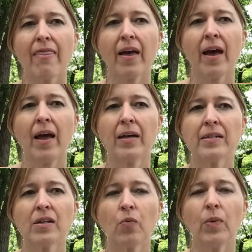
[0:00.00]

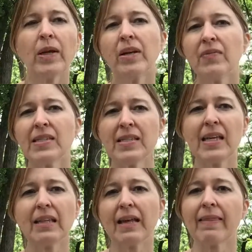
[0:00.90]
that we don't even
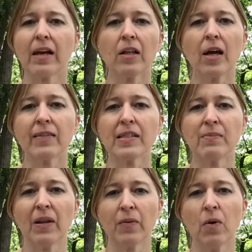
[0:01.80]
see like that clock that's
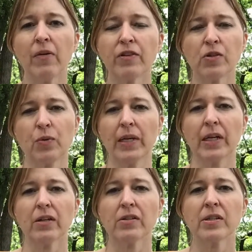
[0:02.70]
been on the wall for 20
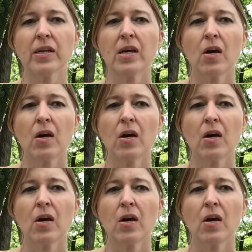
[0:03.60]
years,